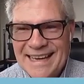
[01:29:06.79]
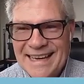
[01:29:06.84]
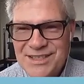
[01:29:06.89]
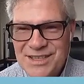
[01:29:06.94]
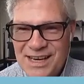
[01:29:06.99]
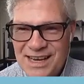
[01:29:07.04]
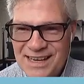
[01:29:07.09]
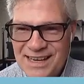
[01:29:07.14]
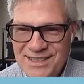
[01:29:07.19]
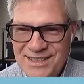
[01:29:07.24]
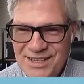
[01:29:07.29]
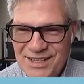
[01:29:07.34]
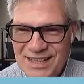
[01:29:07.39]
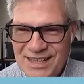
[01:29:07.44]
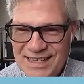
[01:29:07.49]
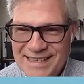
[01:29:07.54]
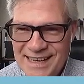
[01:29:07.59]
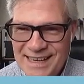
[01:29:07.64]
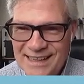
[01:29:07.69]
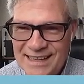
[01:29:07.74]
as you
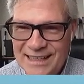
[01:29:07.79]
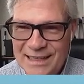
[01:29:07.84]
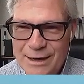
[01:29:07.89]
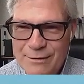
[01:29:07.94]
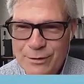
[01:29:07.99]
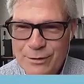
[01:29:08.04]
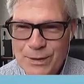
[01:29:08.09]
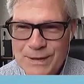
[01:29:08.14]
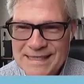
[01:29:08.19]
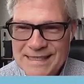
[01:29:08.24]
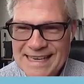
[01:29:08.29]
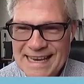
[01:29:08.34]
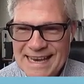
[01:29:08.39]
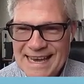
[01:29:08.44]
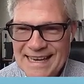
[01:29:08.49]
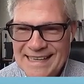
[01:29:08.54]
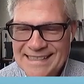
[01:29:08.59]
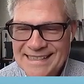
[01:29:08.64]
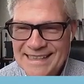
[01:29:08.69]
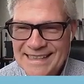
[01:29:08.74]
can tell, I love old
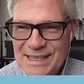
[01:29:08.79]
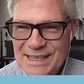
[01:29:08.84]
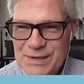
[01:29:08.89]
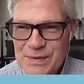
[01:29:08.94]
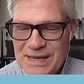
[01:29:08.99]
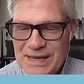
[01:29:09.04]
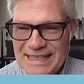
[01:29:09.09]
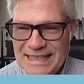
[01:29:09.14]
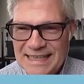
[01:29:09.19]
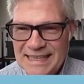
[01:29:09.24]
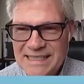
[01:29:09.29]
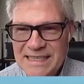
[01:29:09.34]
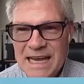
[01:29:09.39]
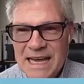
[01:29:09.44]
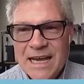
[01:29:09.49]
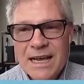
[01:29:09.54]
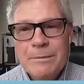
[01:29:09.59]
sayings, and this one is,